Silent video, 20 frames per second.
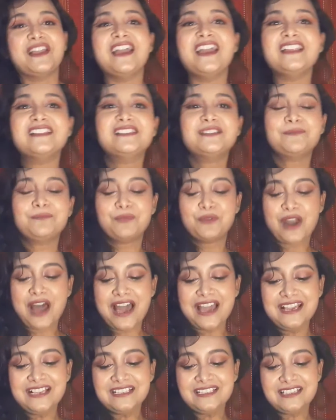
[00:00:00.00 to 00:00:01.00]
Its
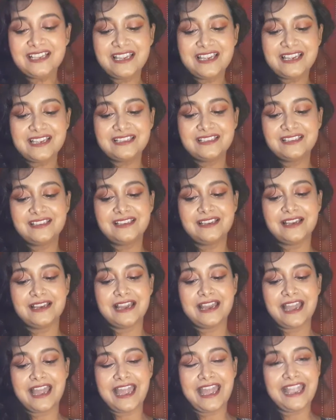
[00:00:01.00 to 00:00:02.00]
price is
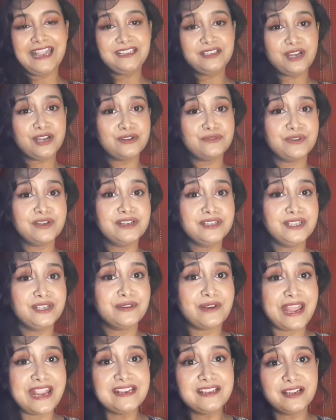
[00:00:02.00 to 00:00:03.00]
800,
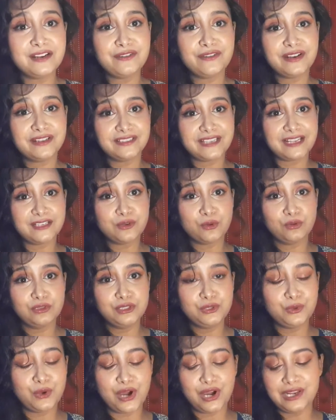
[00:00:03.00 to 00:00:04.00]
near 800 as I
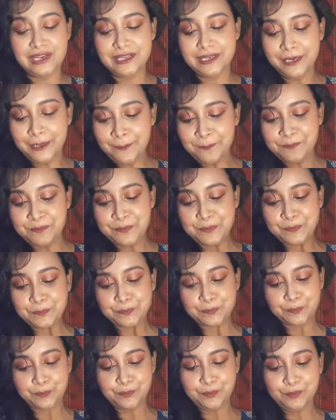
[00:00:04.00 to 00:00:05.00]
told you earlier,
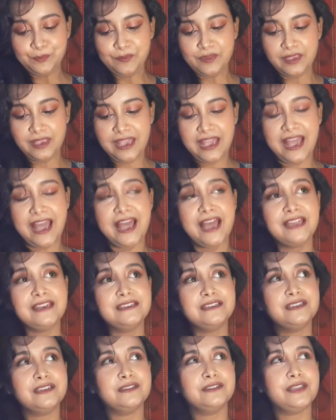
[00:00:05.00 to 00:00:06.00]

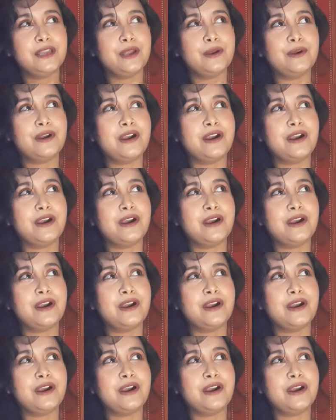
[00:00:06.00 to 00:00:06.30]
and there